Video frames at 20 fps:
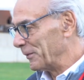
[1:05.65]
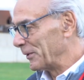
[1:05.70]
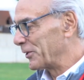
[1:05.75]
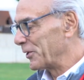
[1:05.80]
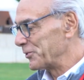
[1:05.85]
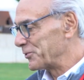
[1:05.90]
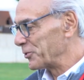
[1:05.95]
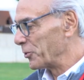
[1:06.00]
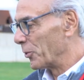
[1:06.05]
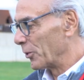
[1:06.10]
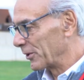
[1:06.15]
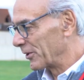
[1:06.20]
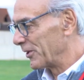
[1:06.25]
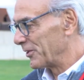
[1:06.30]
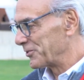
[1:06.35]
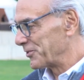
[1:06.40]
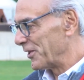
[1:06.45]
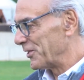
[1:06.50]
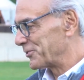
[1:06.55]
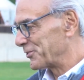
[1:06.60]
because the
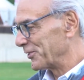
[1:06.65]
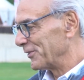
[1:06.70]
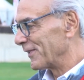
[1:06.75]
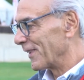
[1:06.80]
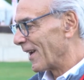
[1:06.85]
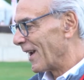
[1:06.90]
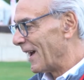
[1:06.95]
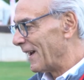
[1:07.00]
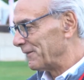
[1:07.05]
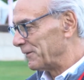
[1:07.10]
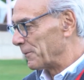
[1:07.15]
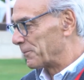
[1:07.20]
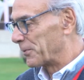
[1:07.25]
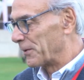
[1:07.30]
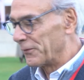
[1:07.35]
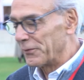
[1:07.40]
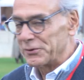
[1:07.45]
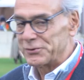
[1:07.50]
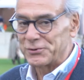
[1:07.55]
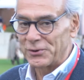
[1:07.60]
organization that I have the
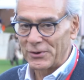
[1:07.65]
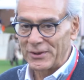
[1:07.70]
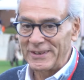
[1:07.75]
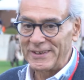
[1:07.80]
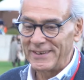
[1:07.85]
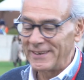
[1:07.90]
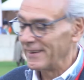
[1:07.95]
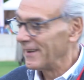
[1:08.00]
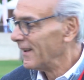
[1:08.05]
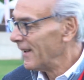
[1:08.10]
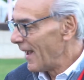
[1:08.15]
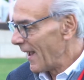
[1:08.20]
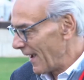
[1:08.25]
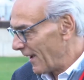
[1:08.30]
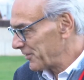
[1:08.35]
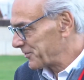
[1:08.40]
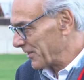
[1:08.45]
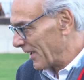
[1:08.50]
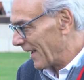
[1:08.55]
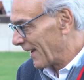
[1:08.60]
privilege of leading,
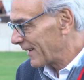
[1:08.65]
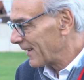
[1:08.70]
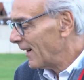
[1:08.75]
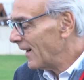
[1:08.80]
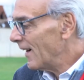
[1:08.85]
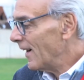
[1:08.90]
ALSAC,